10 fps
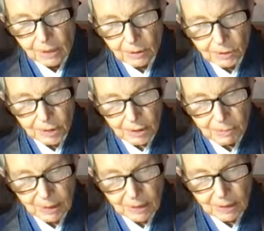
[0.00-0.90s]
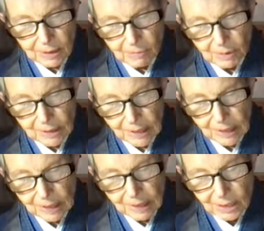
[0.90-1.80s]
Though such monks
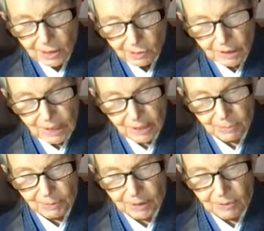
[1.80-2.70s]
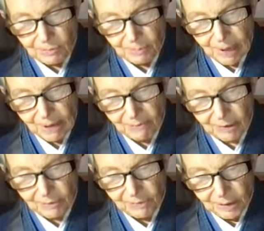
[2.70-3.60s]
retain ego attachments from
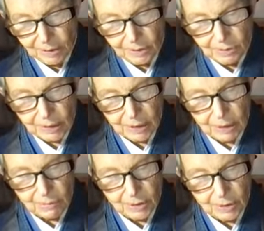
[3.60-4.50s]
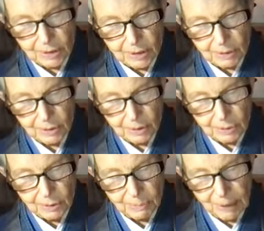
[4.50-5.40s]
having failed to extinguish their
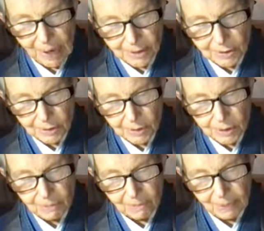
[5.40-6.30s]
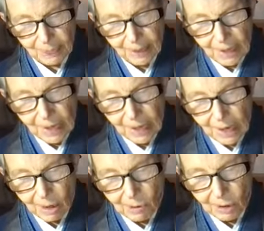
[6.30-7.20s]
deluded passions,
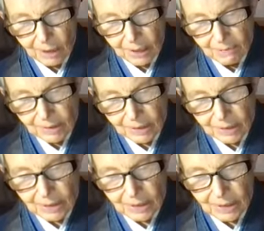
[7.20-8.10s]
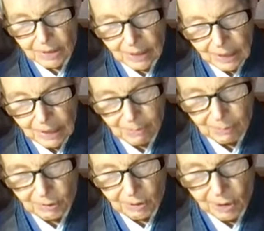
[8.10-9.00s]
how are even such as they
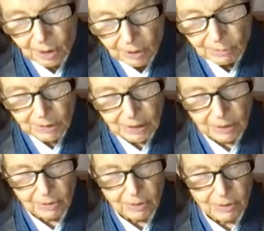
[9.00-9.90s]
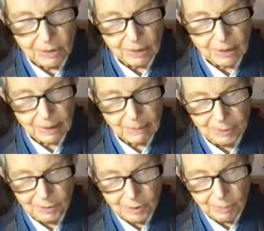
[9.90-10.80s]
able to call themselves
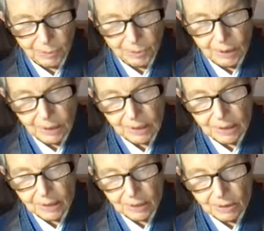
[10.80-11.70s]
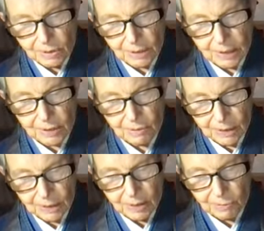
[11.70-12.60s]
disciples of the Buddha and still
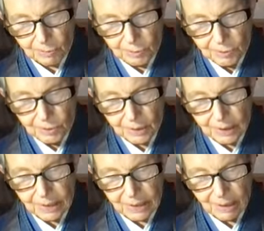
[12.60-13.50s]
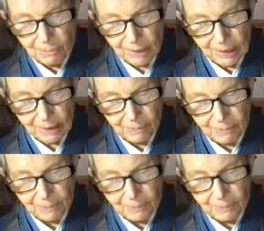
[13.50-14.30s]
transgress the rules laid down by him?